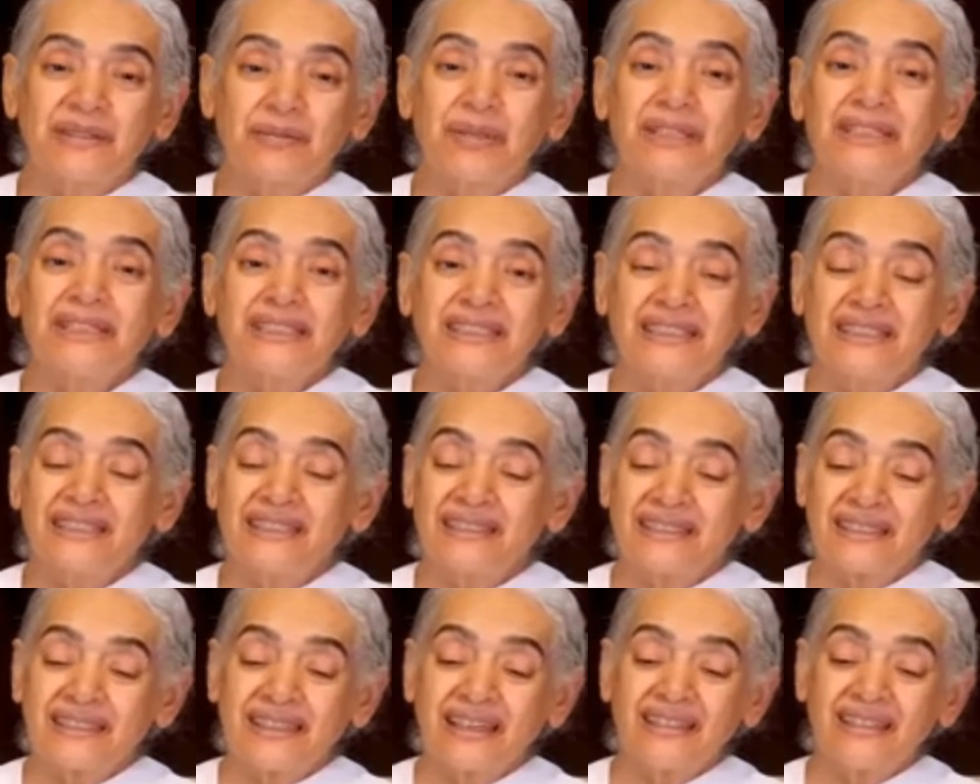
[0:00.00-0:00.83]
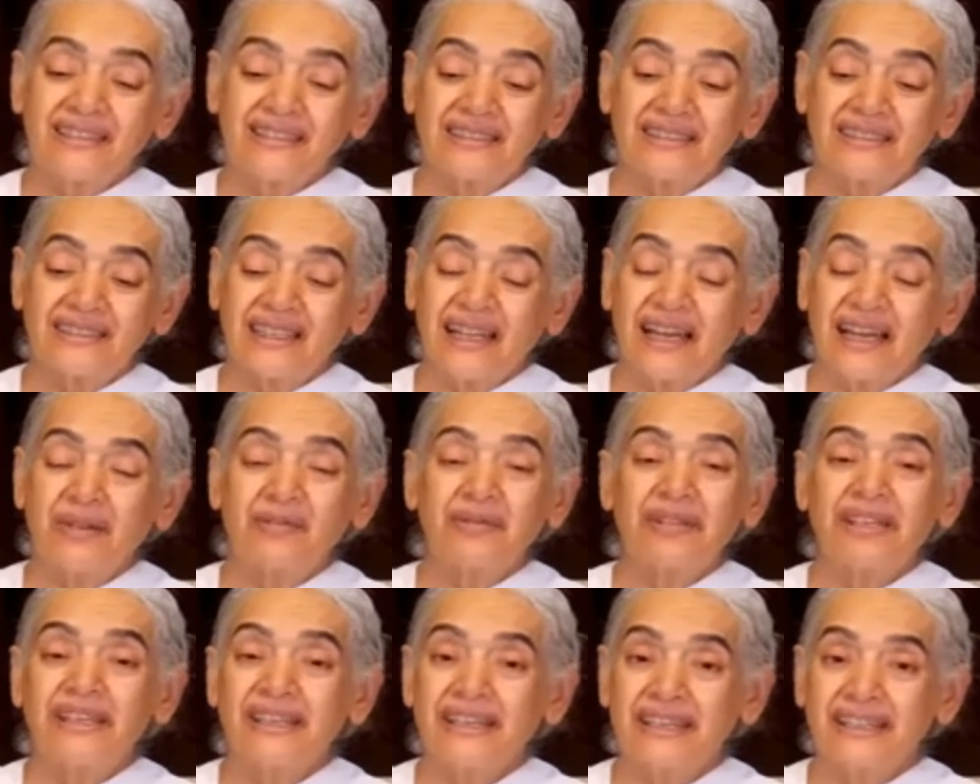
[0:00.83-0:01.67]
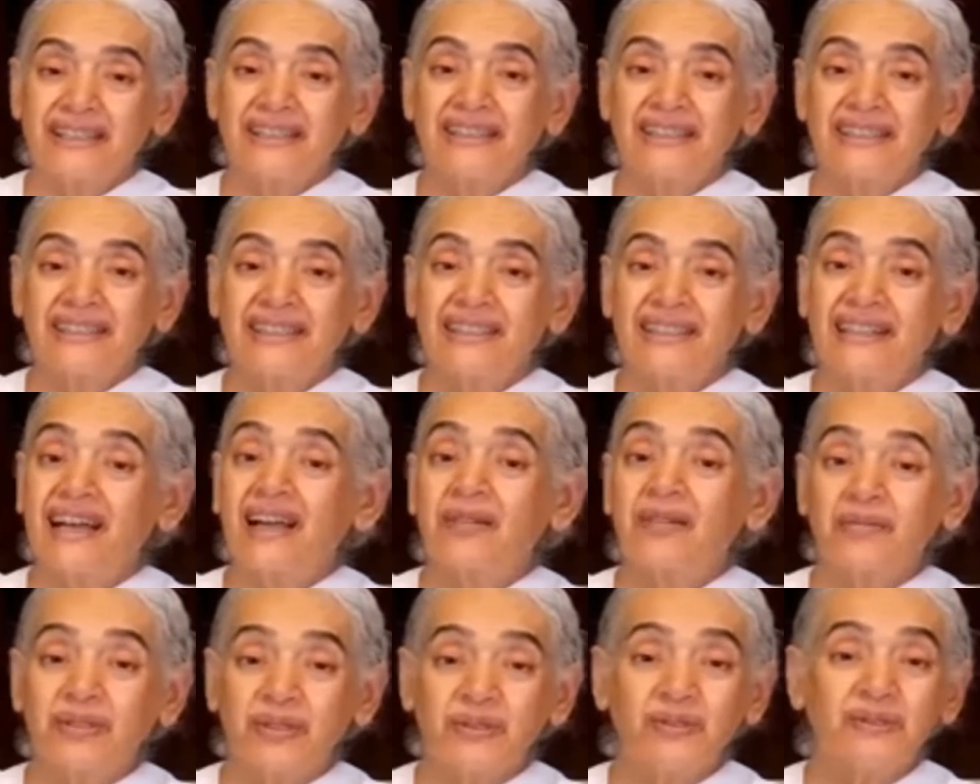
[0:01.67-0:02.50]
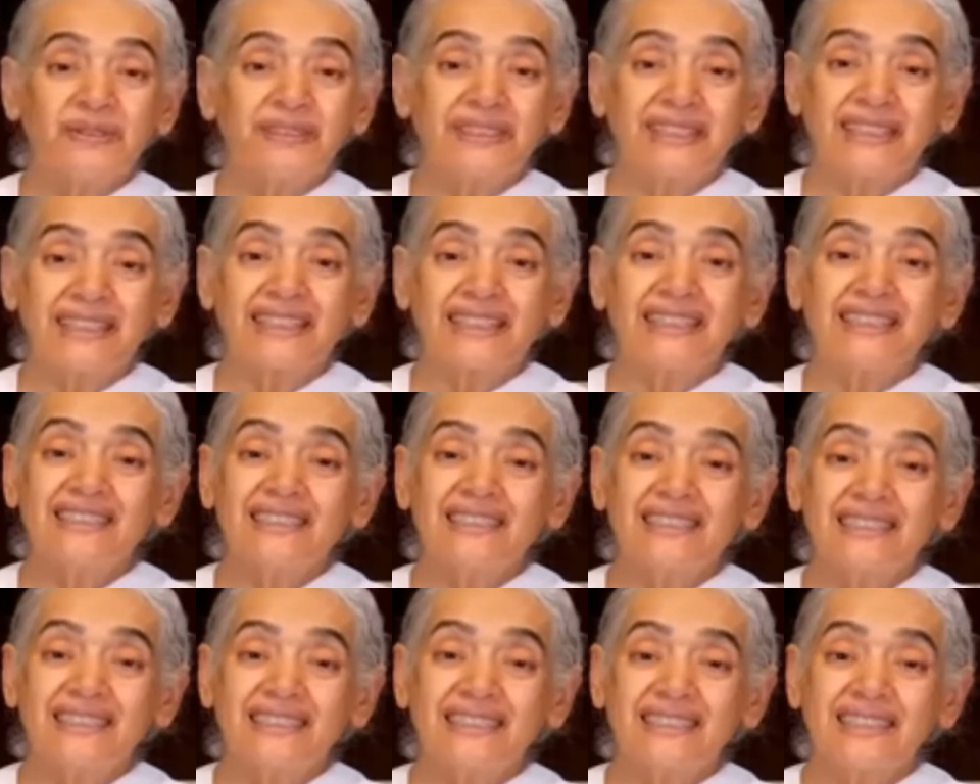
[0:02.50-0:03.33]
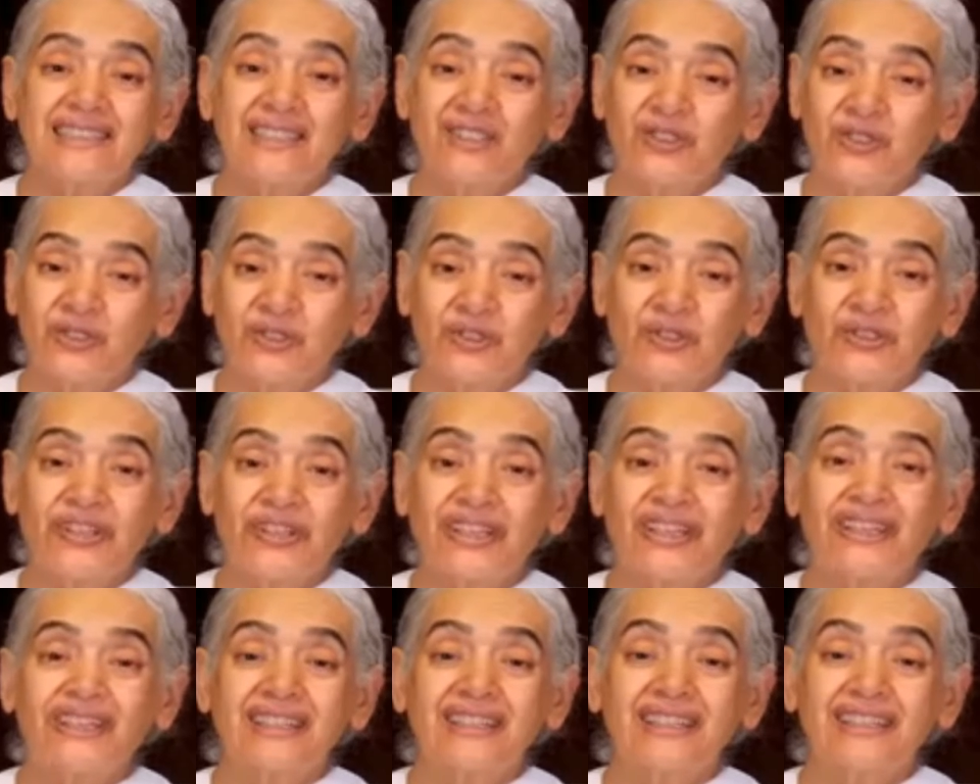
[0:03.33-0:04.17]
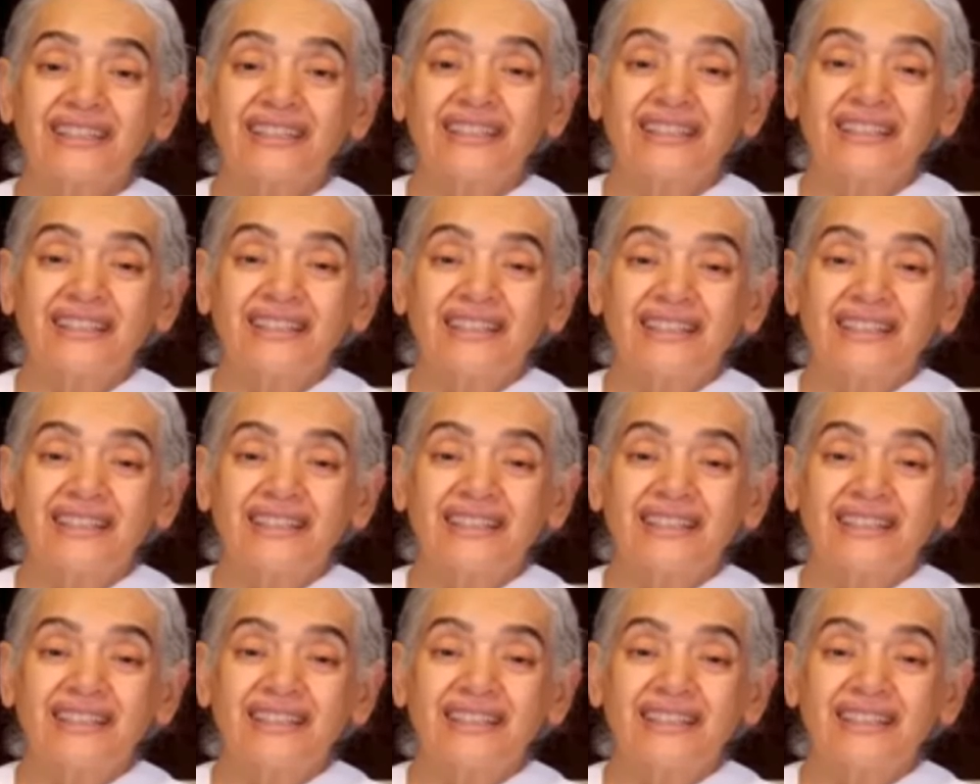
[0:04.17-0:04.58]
But yes, I'm here, I'm using it, enjoying it,